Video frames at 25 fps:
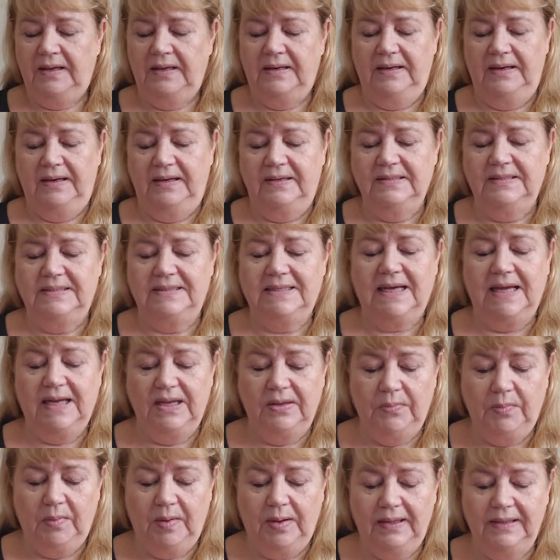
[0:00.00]
Now, day
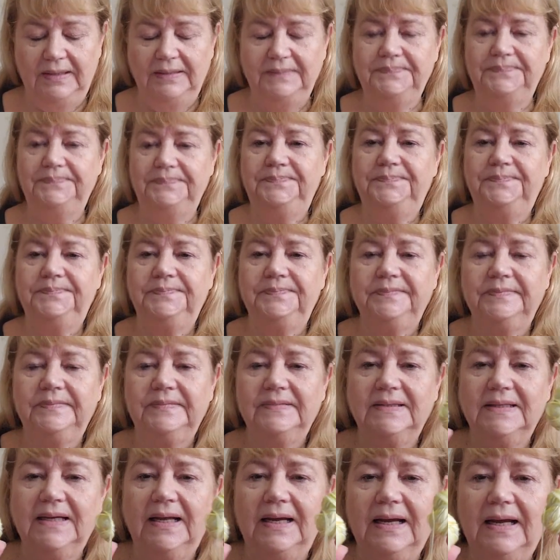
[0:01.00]
one,
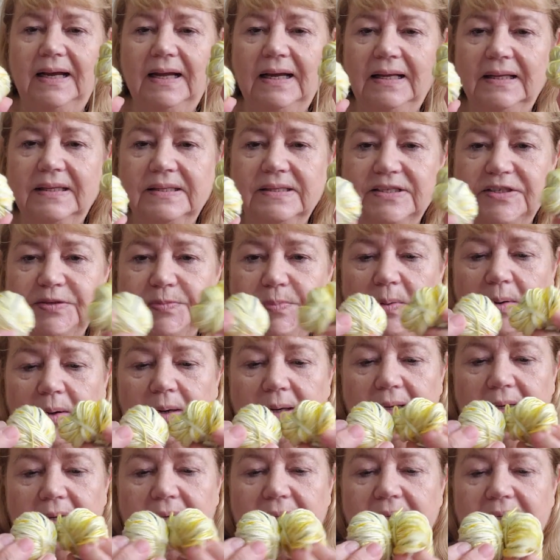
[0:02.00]
ta-da,
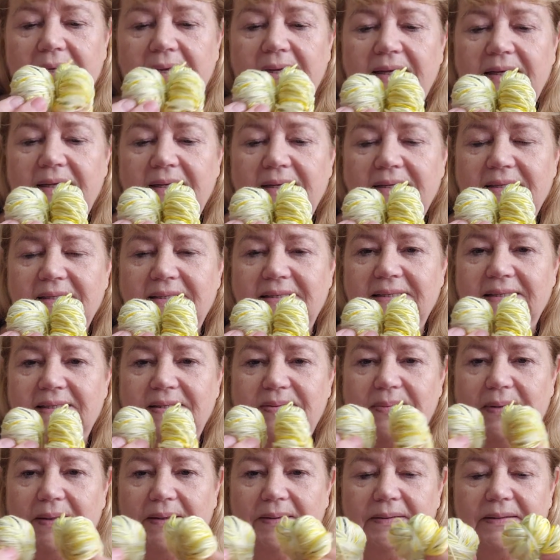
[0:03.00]
spoiler, is
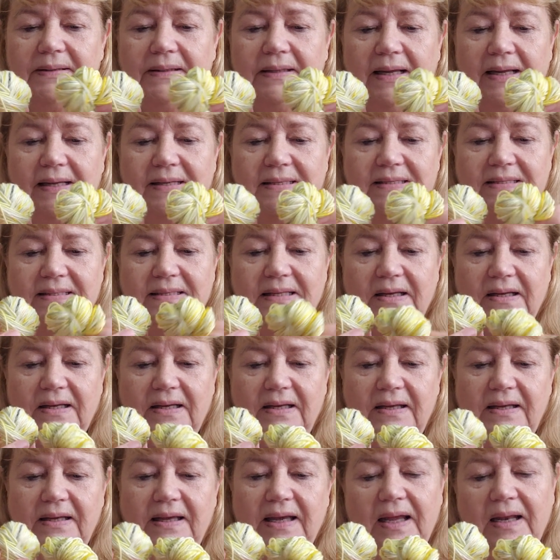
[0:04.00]
this one. It's like a
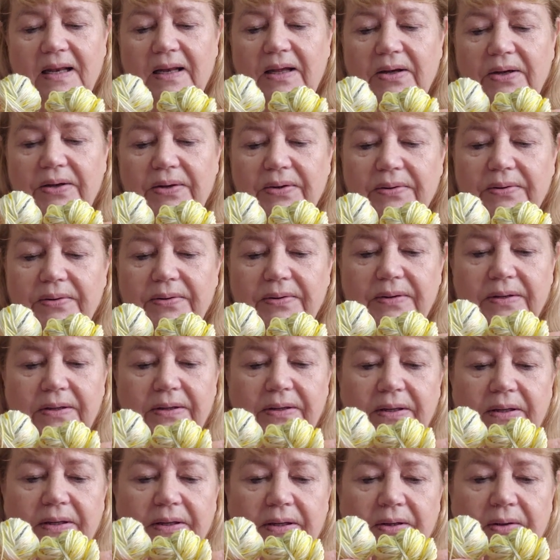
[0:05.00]
yellow,
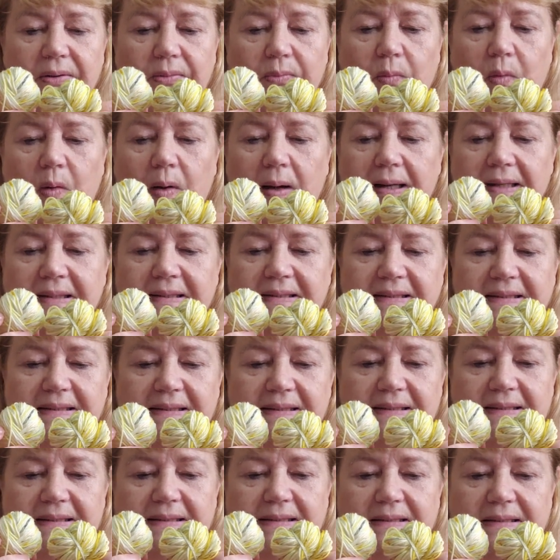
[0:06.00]

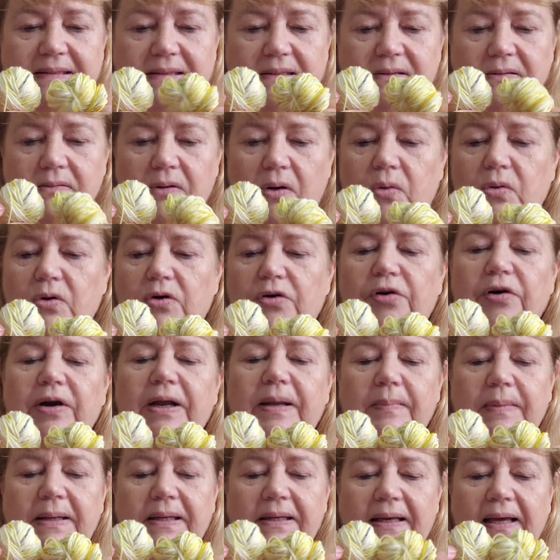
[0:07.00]
whitey, or
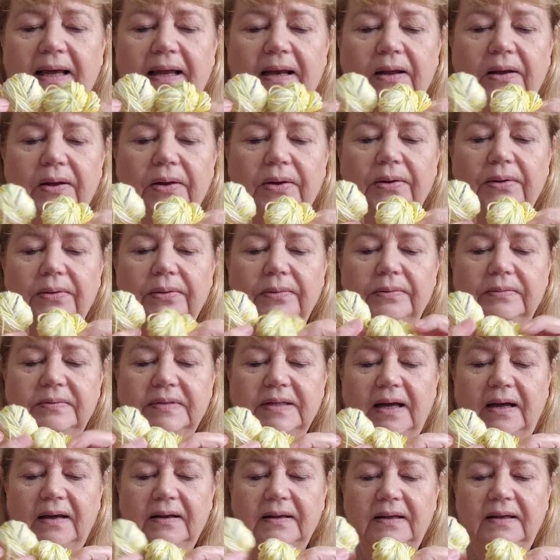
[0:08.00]
creamy yellow,
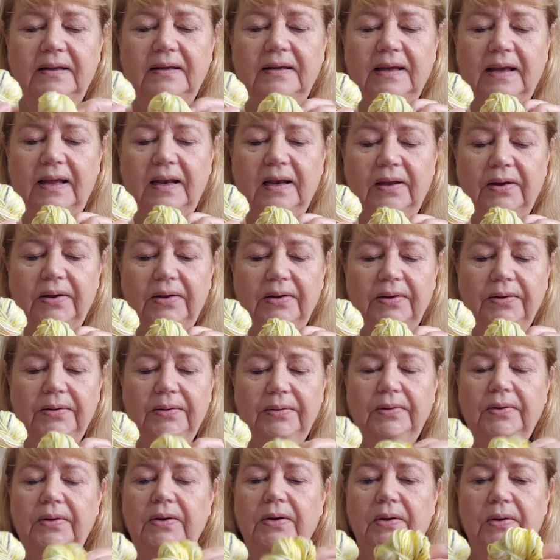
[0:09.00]
darker yellow
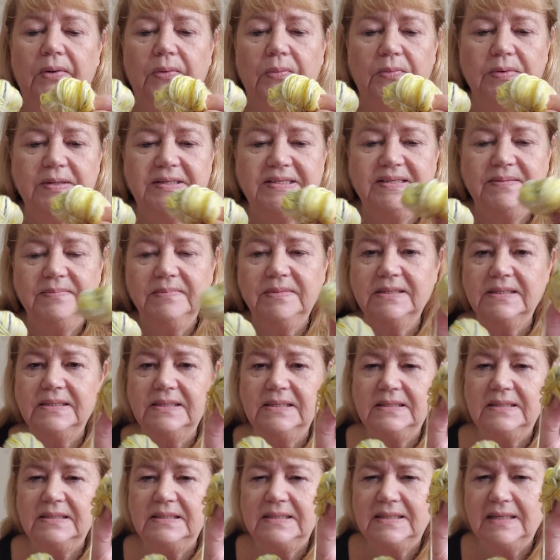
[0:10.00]
with some
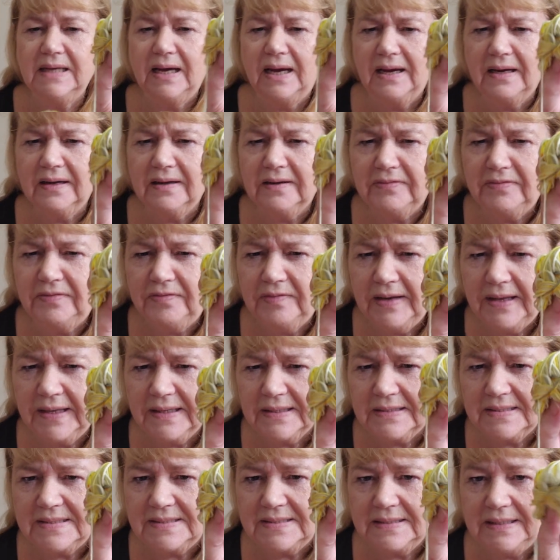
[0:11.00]
dark
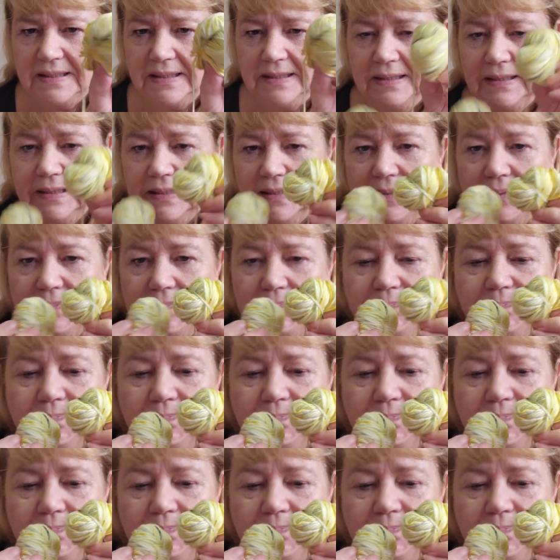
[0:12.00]
flecks in it.